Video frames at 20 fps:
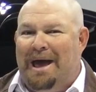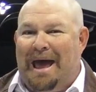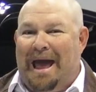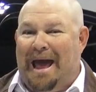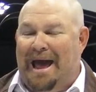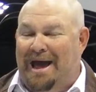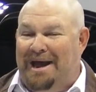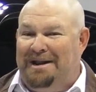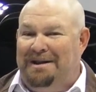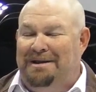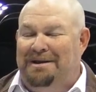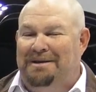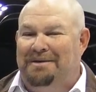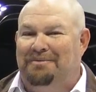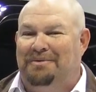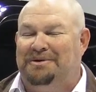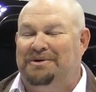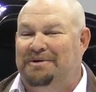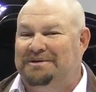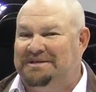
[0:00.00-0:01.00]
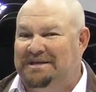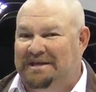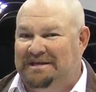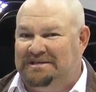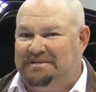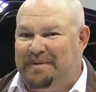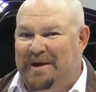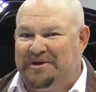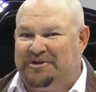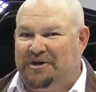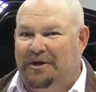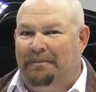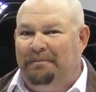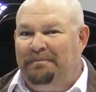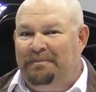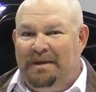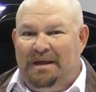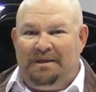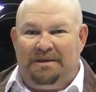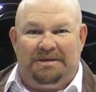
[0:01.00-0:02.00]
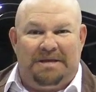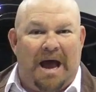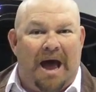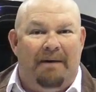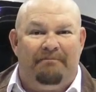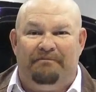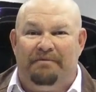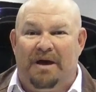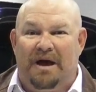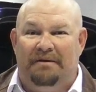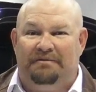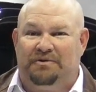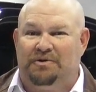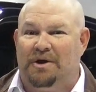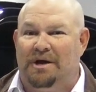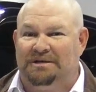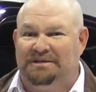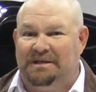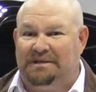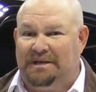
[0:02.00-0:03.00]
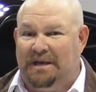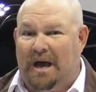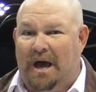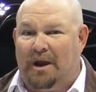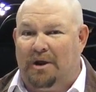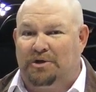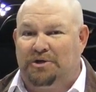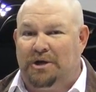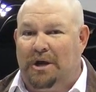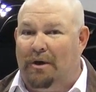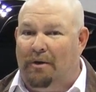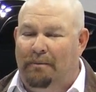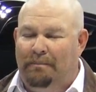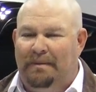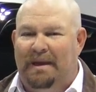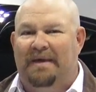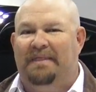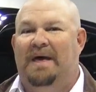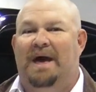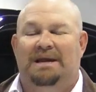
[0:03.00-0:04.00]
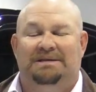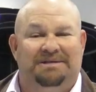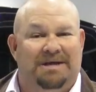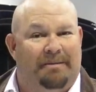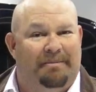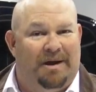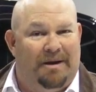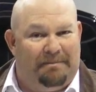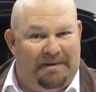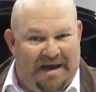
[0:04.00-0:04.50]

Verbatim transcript: And we're doing something special, top five trucks at the auto show, and that is coming up